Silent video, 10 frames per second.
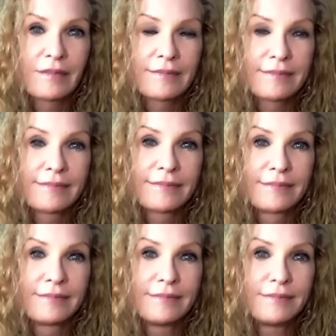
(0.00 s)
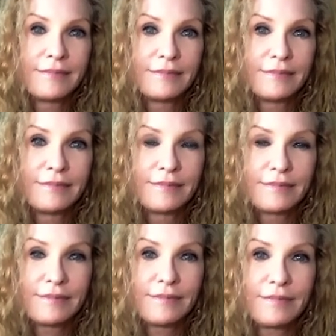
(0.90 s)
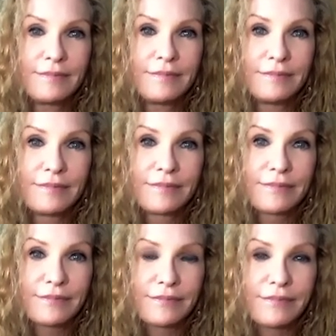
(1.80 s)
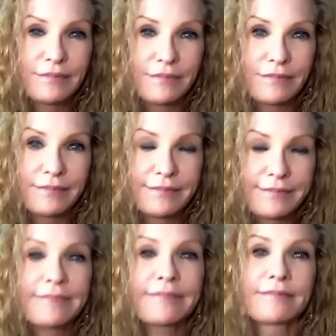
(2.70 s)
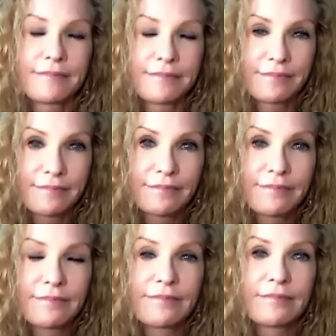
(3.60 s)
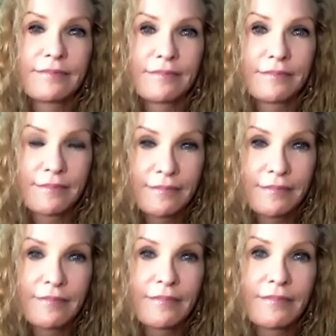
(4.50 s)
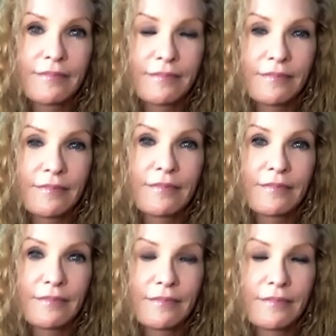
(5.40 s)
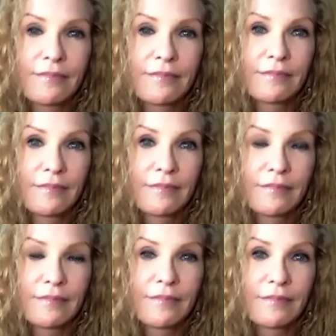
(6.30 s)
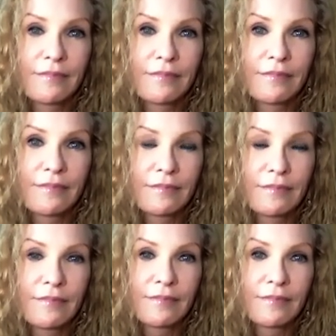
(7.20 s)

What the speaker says: This person isn't speaking.